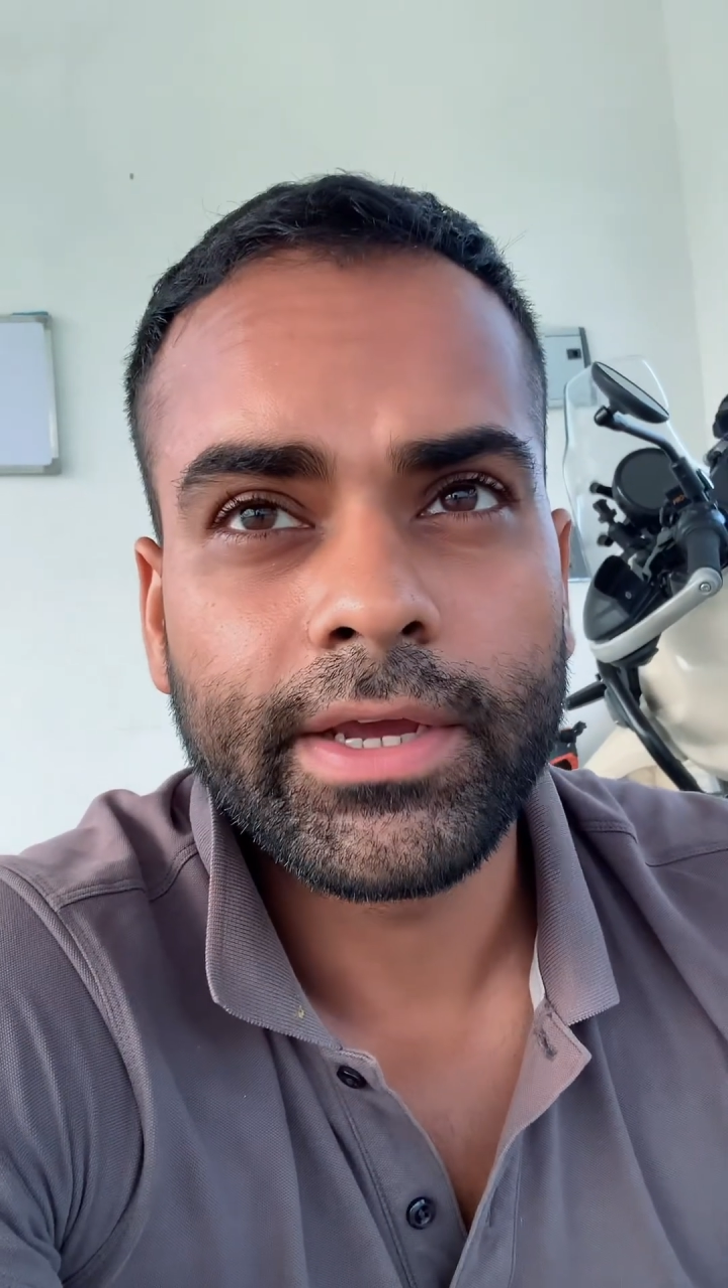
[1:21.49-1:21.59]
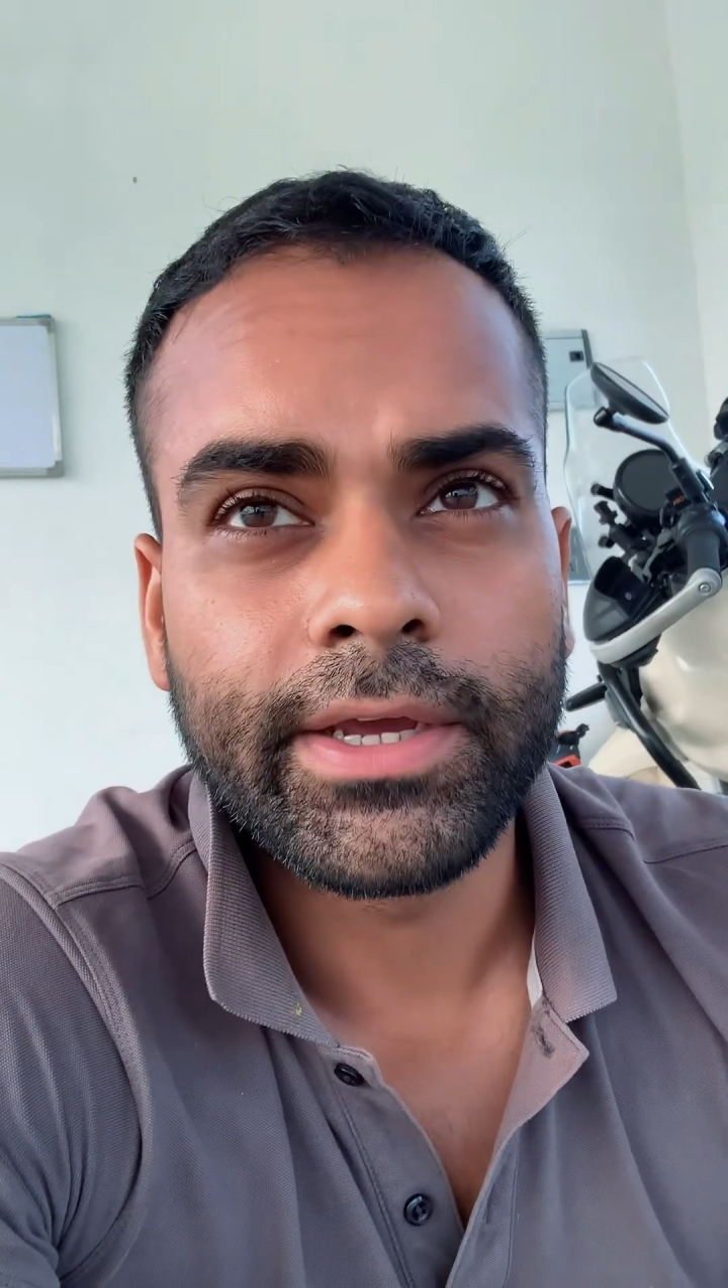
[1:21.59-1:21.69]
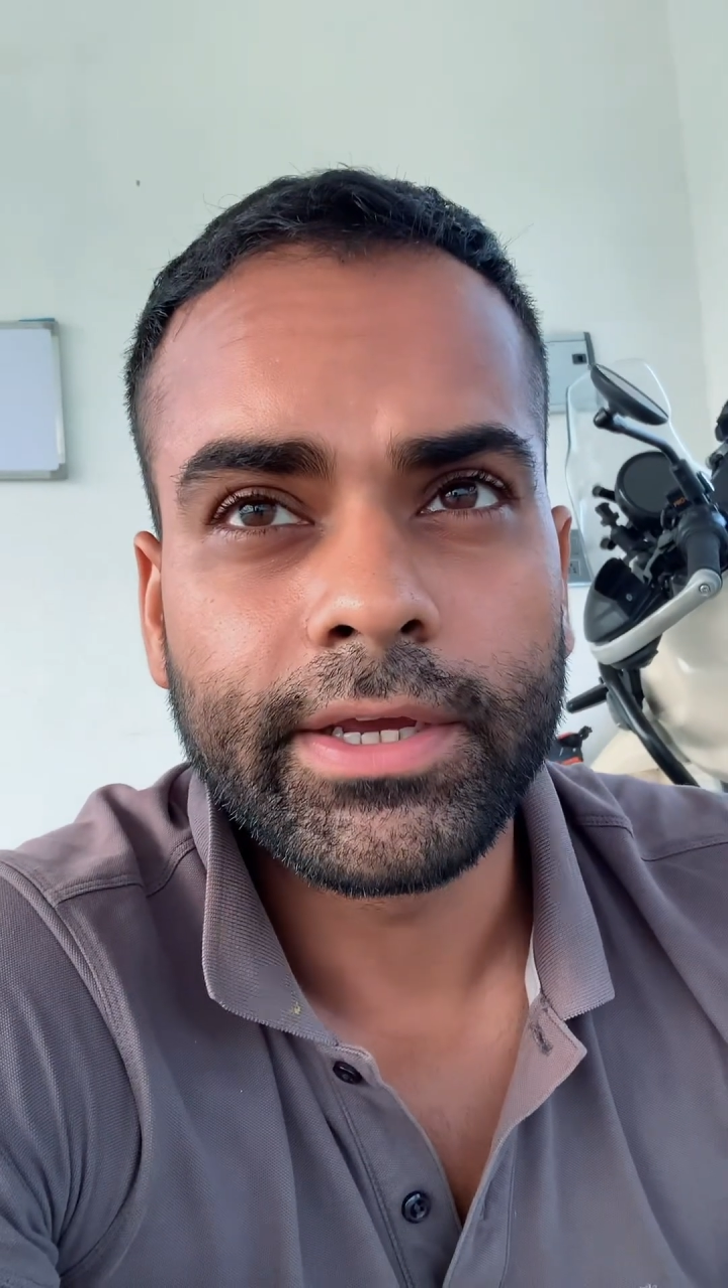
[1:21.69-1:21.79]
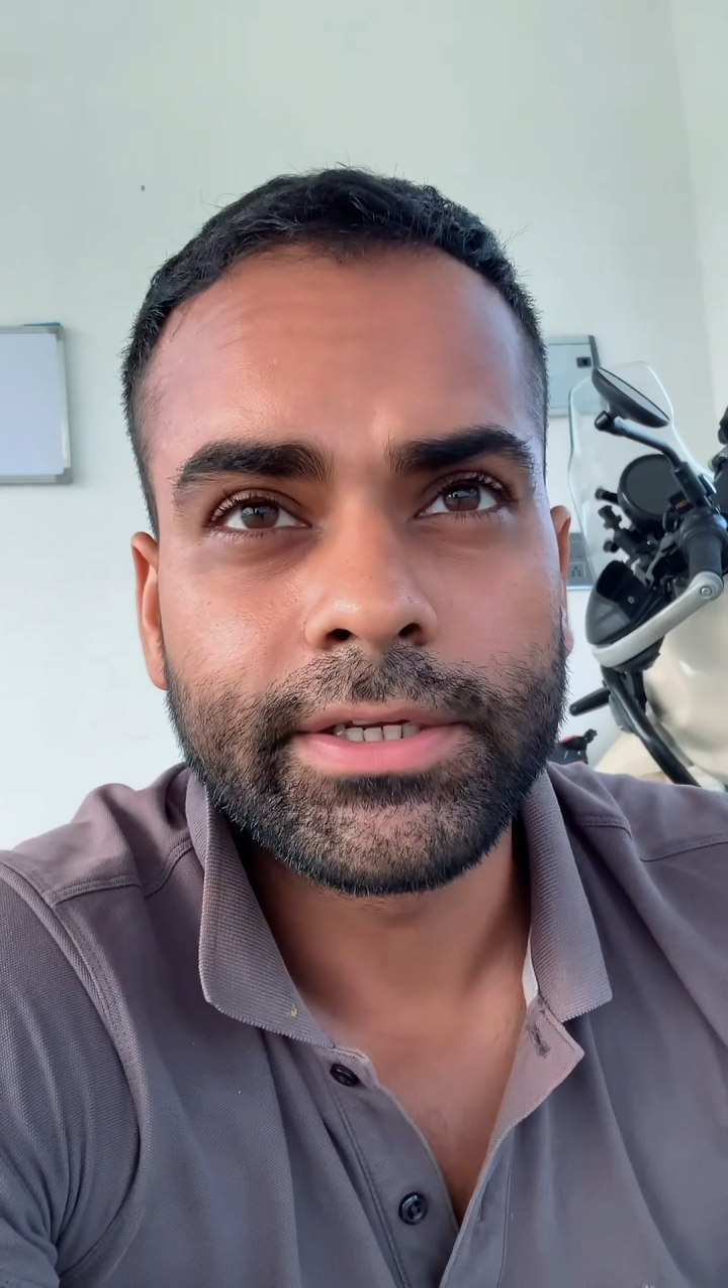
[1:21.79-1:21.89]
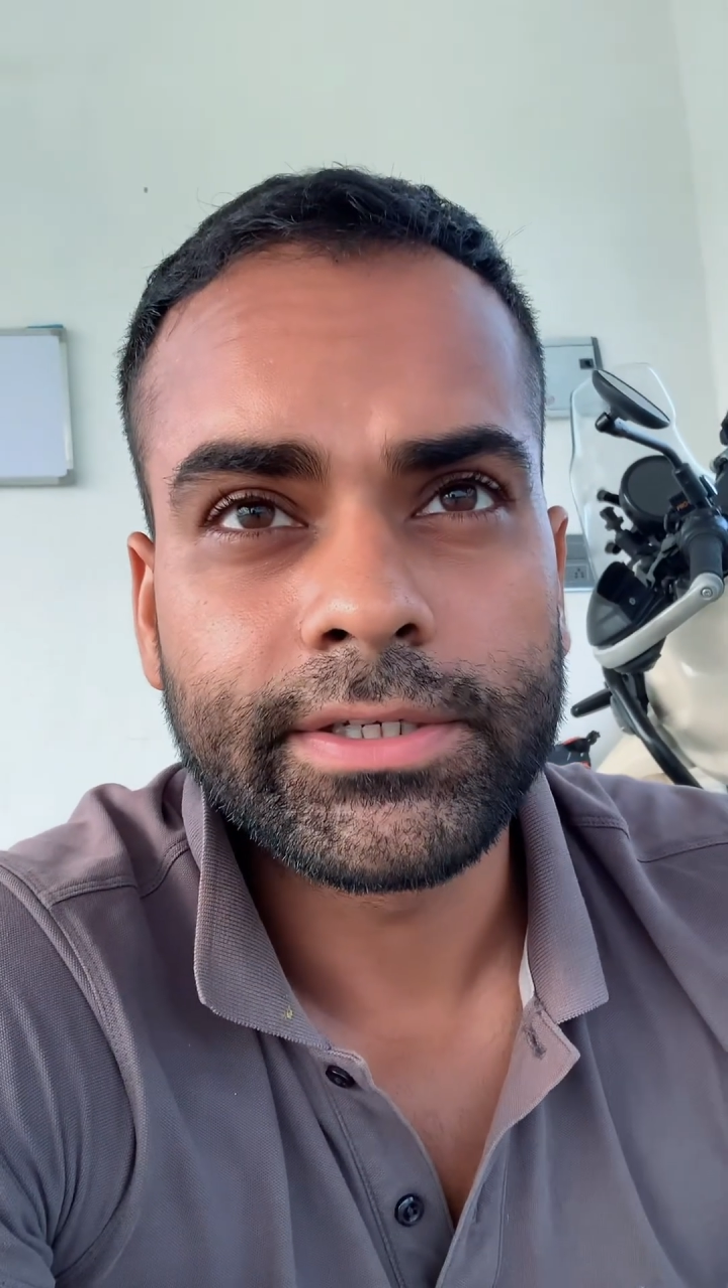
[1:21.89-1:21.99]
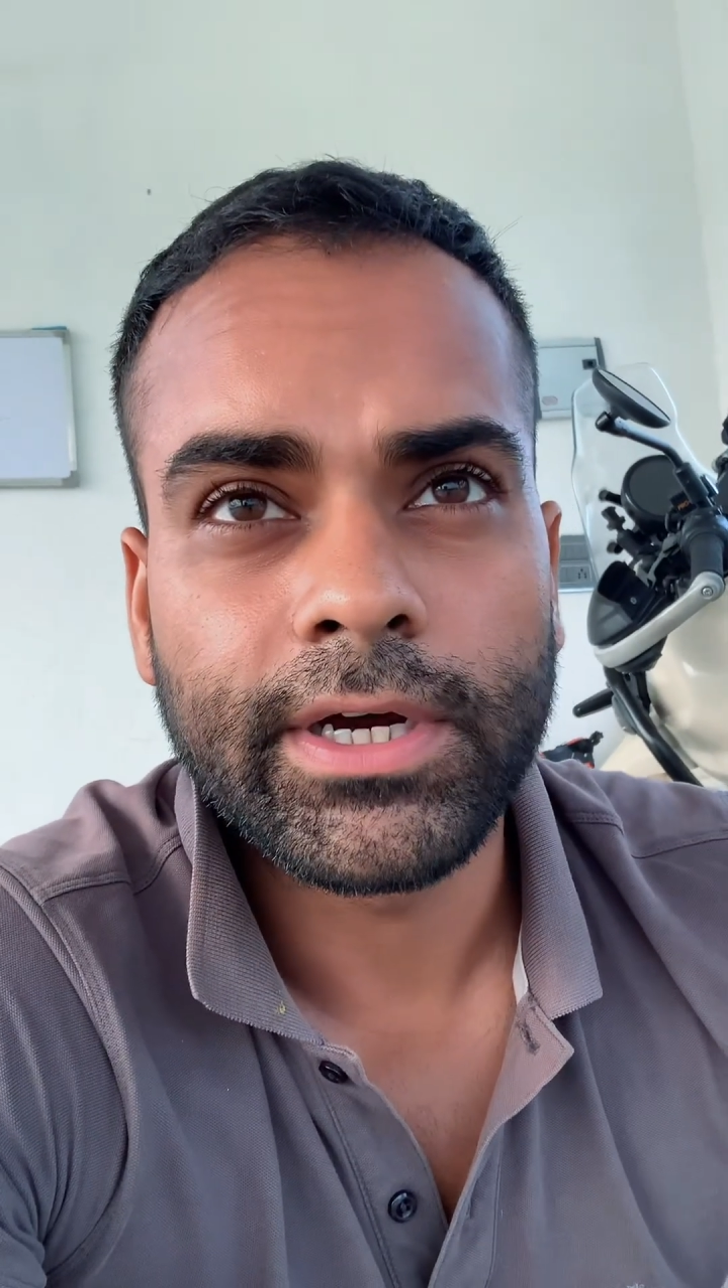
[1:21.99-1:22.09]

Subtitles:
is